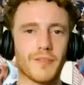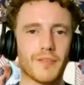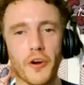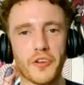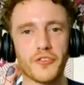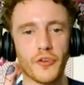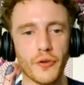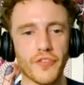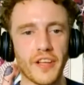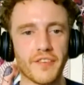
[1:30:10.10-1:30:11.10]
so you
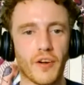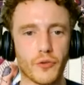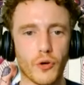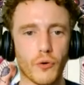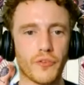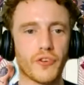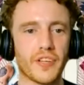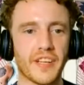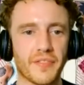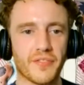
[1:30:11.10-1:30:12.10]
think Fontoura is gonna
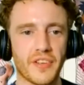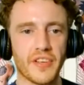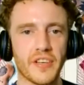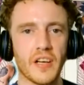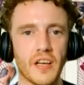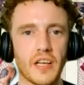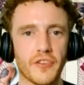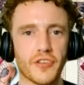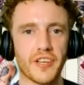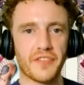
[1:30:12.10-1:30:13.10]
get the
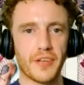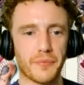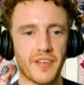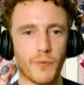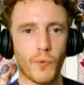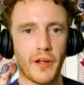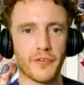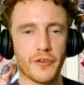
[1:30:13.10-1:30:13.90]
upset win?